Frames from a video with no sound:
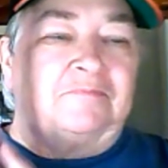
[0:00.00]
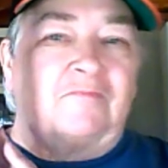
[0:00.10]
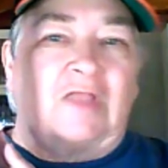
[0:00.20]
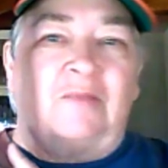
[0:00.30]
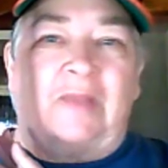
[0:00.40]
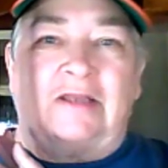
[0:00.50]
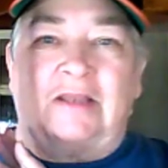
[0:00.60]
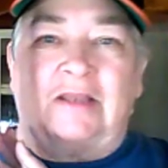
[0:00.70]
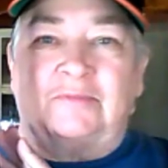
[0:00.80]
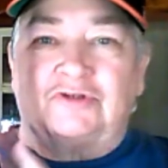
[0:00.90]
a man
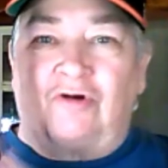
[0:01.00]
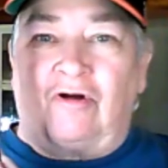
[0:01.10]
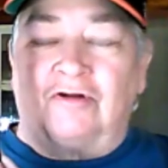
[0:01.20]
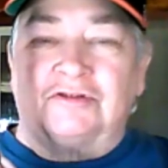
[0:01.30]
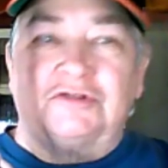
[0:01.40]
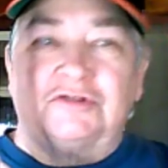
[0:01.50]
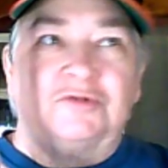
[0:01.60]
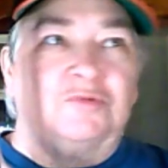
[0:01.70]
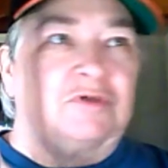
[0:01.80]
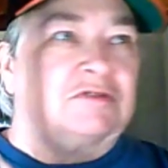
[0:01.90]
named Charles,
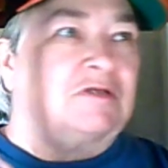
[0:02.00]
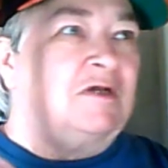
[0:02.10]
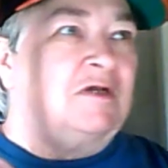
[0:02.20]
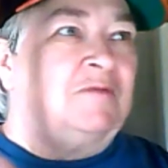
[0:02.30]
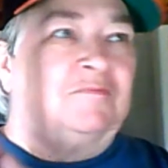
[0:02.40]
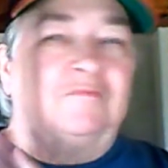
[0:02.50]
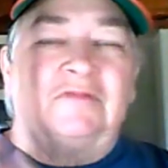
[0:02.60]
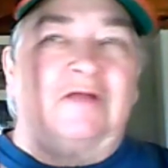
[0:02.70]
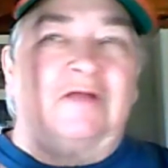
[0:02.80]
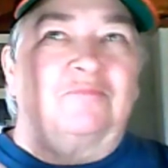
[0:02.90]
who was
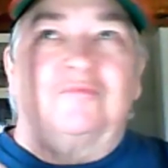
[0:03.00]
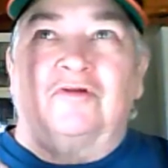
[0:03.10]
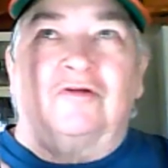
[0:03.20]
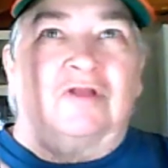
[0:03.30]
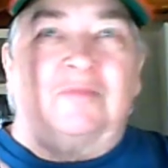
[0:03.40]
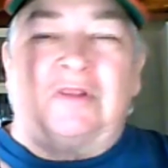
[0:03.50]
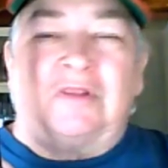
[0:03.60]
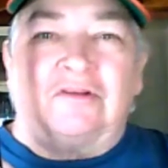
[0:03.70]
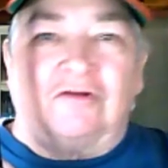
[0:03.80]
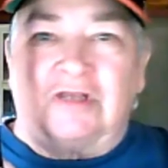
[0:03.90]
like
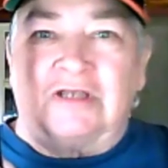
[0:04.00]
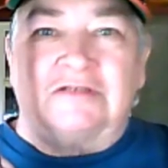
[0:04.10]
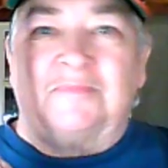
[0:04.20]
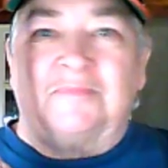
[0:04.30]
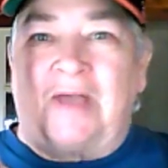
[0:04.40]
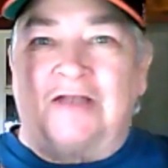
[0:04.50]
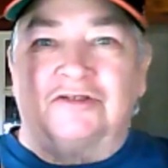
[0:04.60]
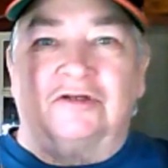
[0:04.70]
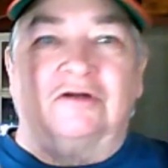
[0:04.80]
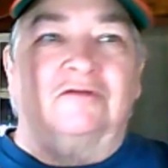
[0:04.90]
mid-30s, a
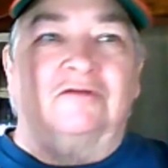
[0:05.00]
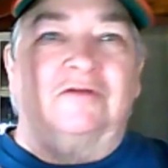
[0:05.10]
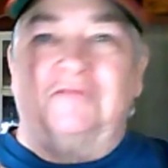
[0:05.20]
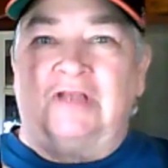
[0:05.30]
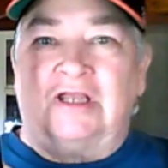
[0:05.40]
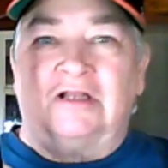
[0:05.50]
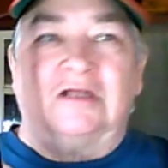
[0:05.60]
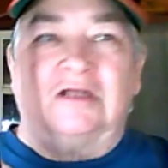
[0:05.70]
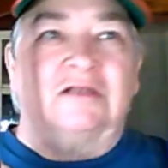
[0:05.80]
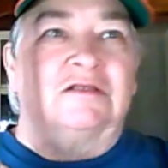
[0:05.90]
bachelor, lived in
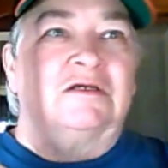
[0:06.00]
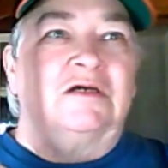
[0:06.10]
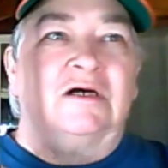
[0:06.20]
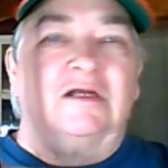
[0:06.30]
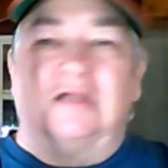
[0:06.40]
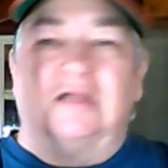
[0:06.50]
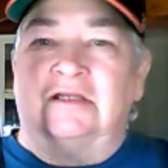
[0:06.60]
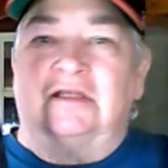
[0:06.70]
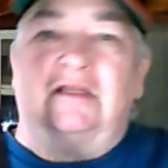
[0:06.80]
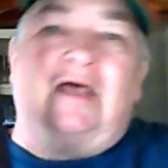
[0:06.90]
England,
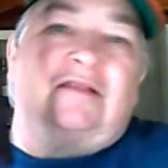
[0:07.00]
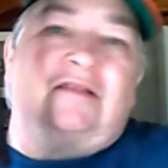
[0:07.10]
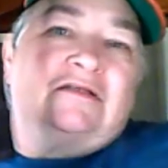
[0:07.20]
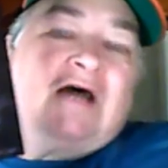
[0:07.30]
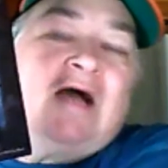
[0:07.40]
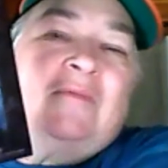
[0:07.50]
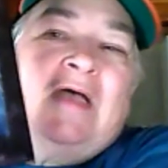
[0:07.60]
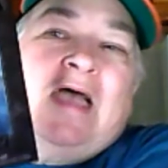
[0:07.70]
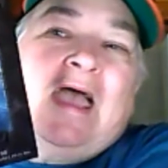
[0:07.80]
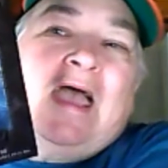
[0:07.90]
London at the time.
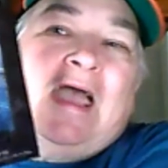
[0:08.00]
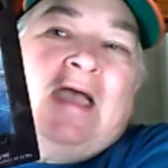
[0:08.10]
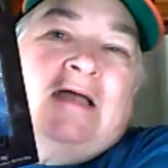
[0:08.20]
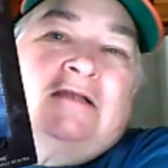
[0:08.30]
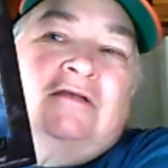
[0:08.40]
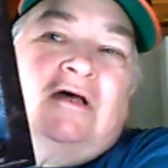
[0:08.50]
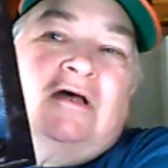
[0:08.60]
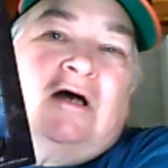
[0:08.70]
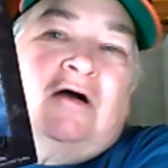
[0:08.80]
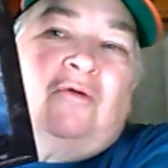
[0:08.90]
And
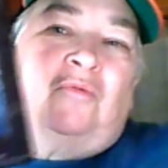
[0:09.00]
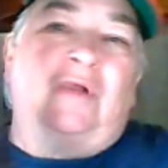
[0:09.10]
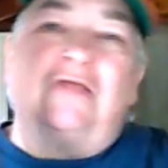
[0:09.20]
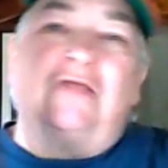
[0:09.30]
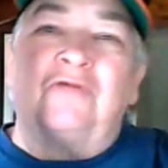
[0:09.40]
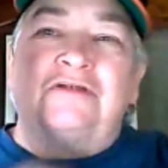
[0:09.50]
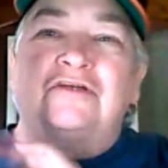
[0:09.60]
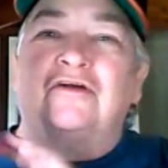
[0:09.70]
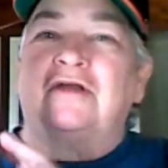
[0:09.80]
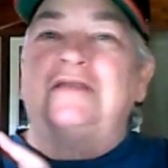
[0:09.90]
when he
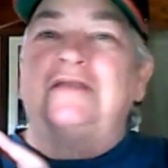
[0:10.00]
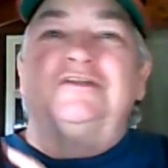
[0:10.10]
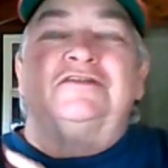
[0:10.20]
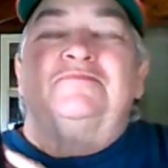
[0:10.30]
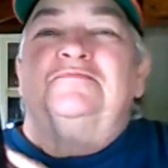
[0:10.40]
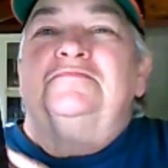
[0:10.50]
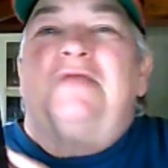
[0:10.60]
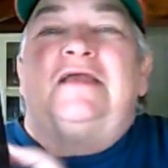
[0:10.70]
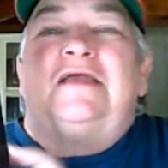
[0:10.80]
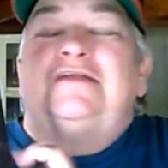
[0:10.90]
rescued her, he
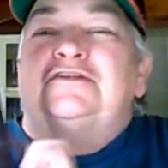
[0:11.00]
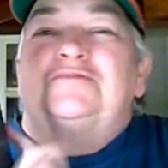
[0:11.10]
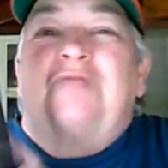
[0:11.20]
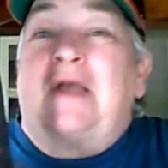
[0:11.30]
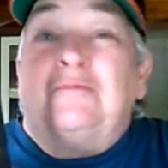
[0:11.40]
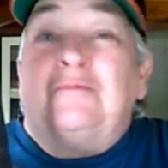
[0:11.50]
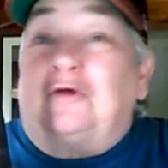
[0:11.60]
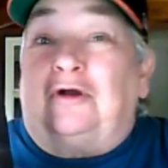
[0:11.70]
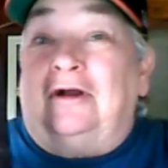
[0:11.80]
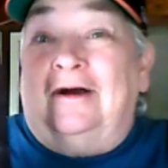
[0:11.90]
just kept her.